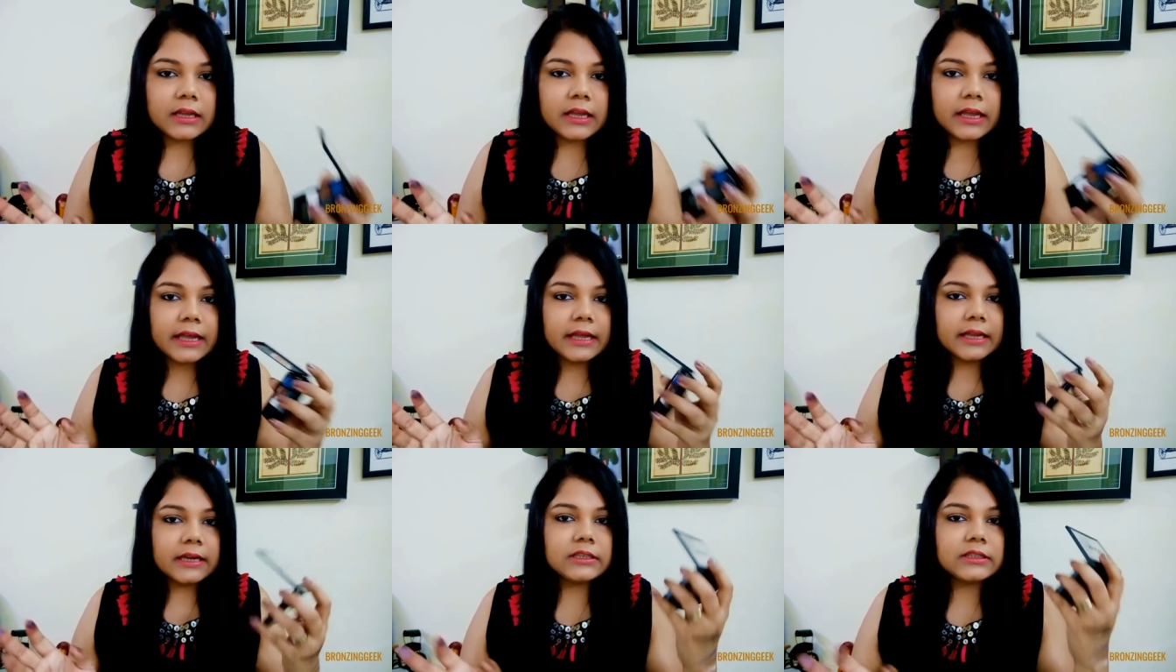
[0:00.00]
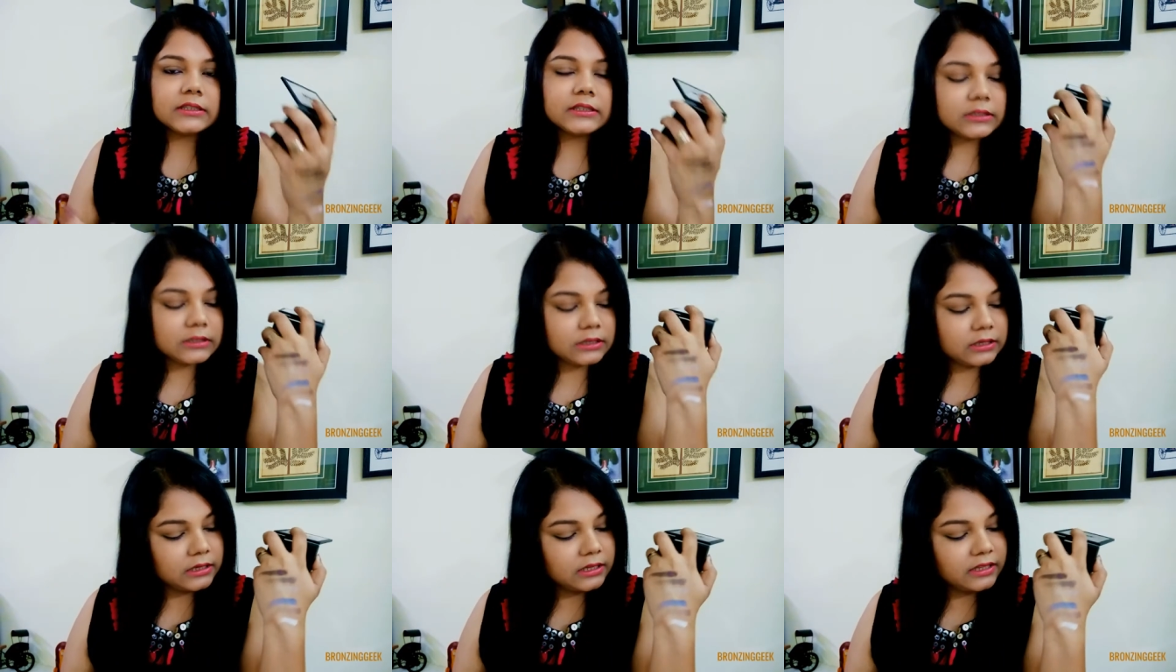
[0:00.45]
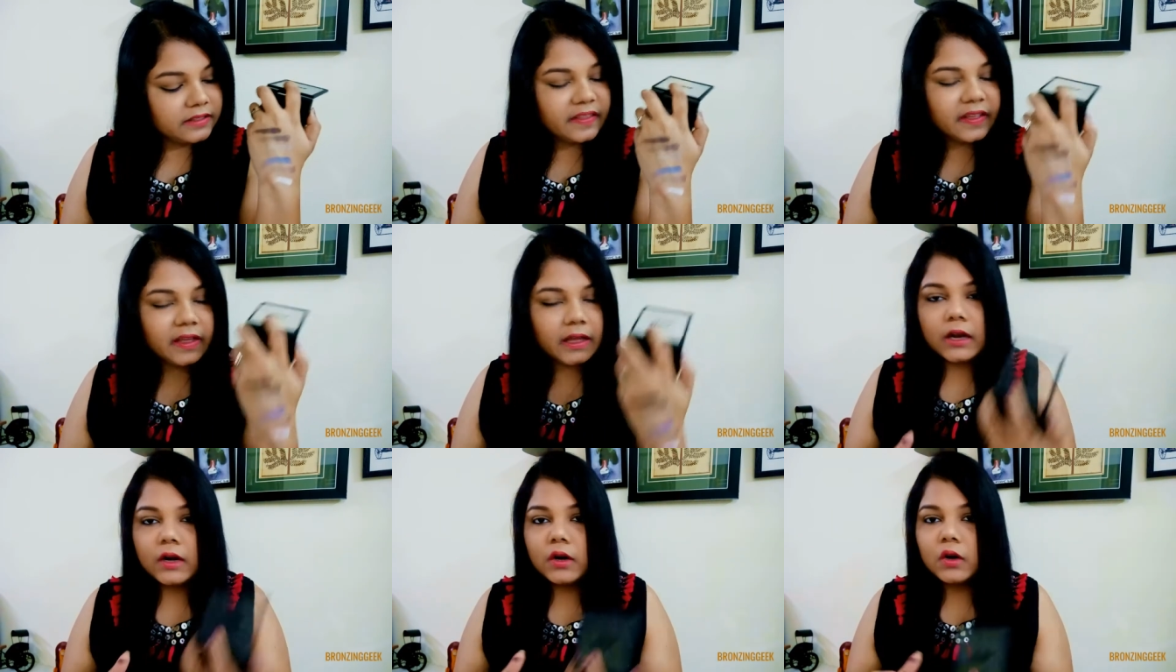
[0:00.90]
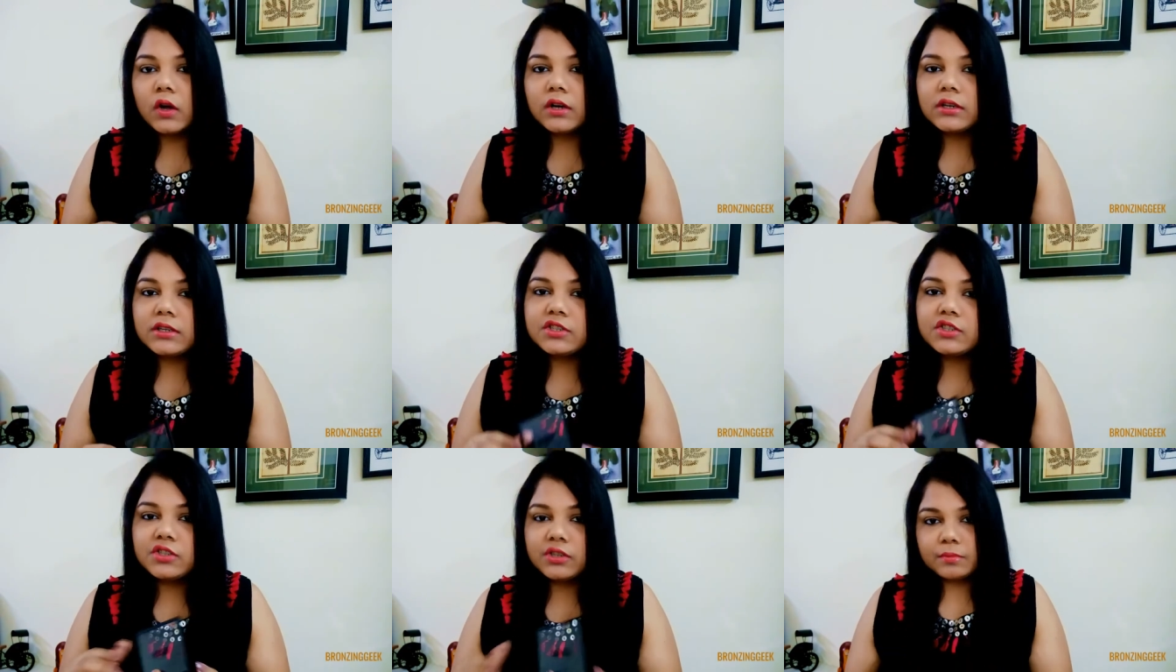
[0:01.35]
And They are
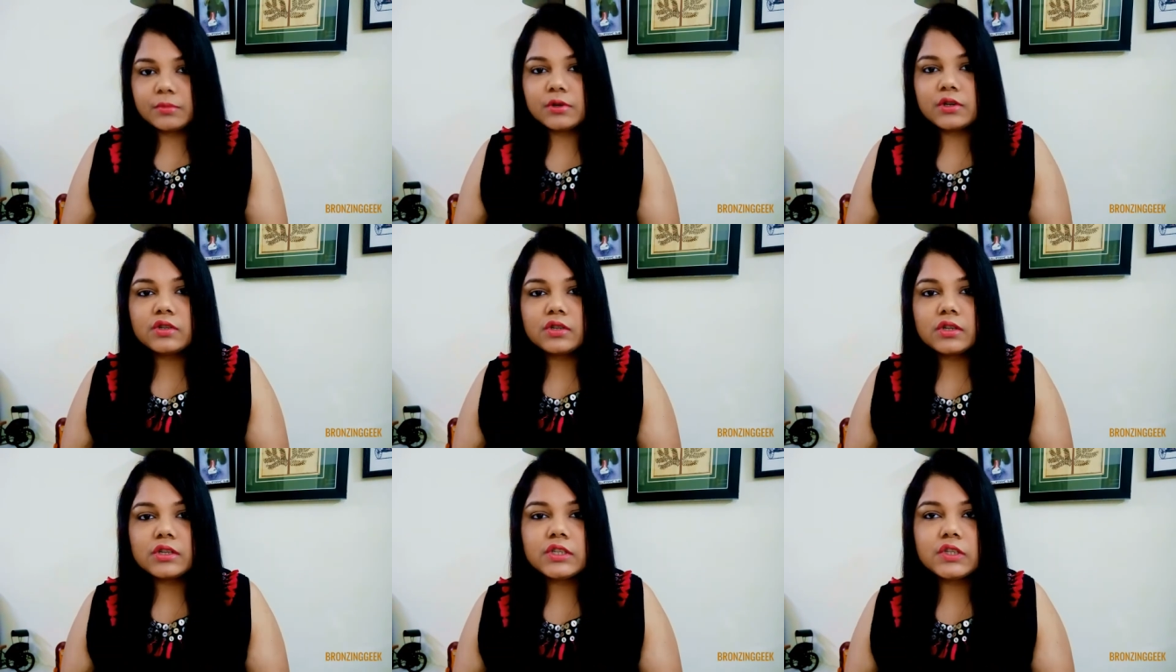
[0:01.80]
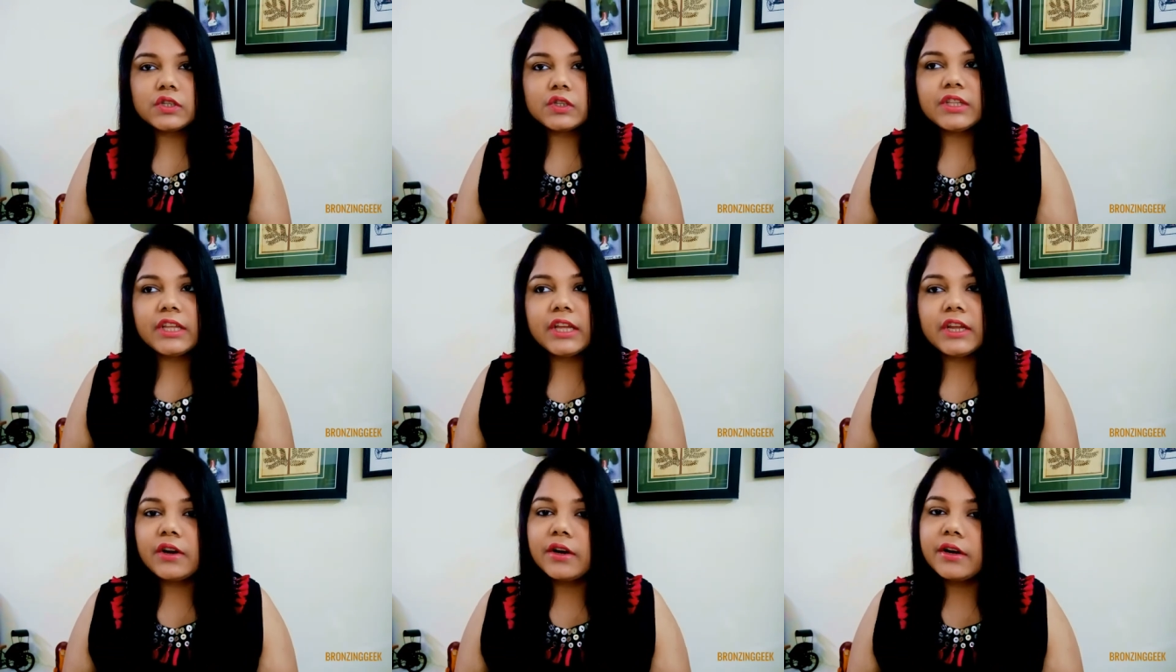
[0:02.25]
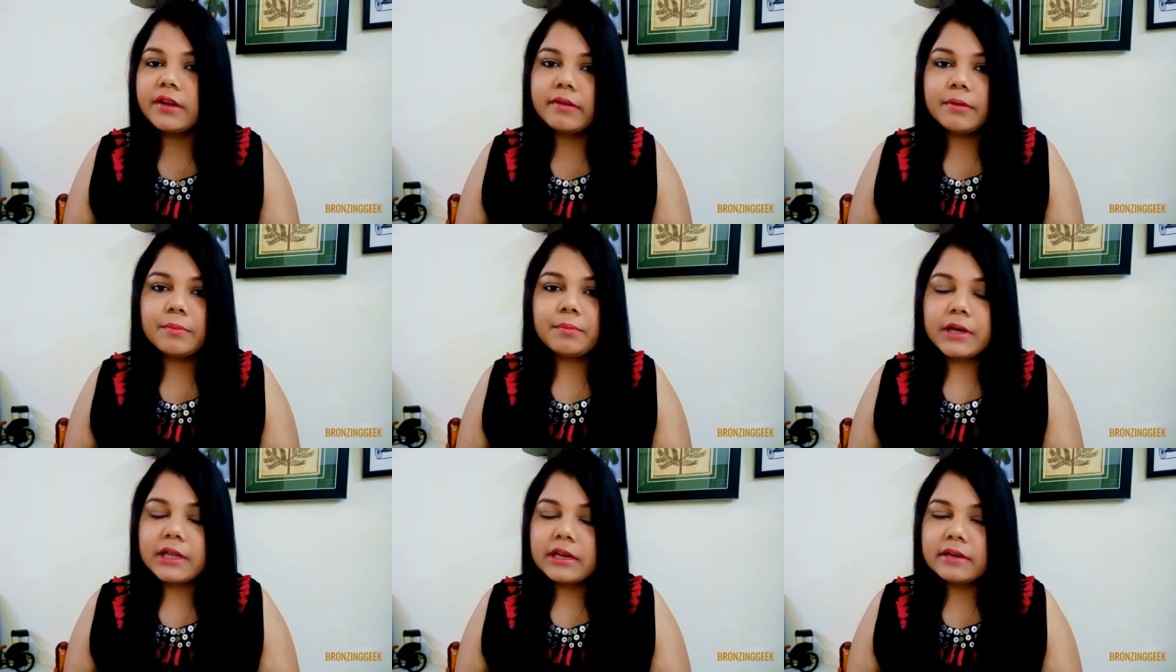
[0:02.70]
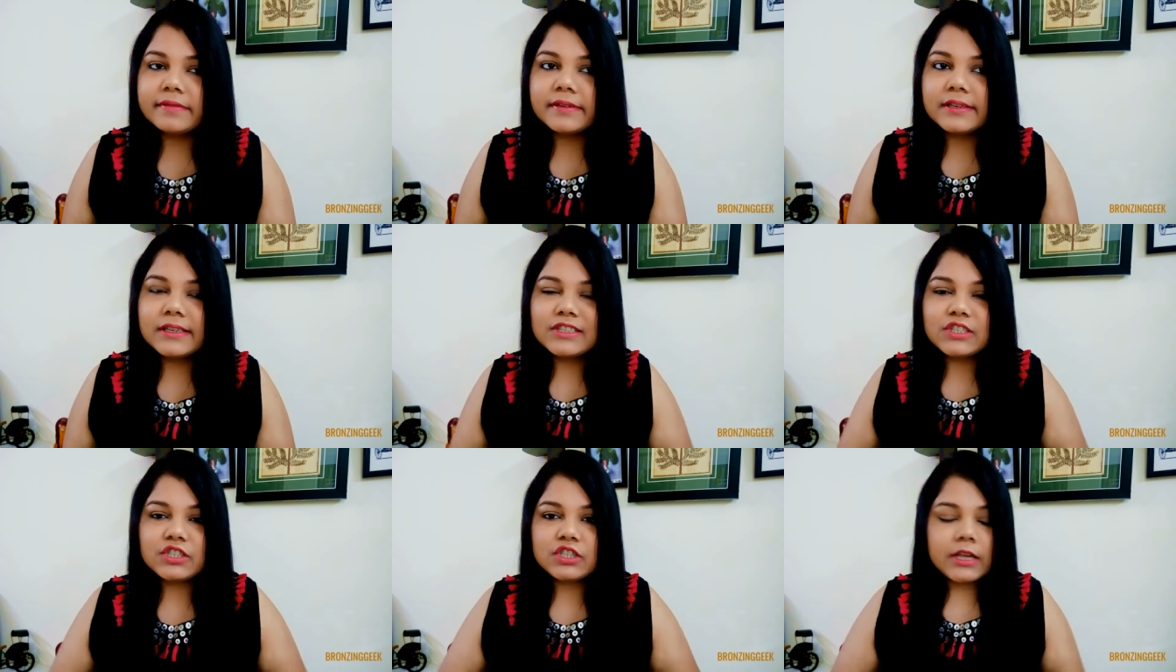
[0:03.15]
not shimmers also, they are not even pearl
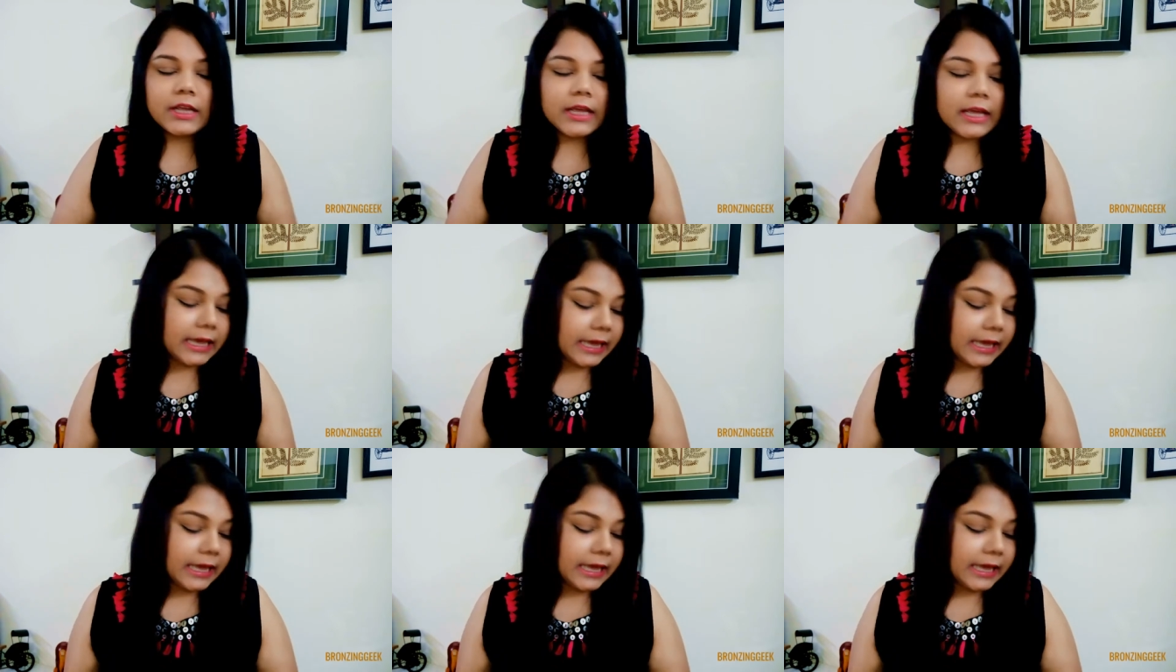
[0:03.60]
finish.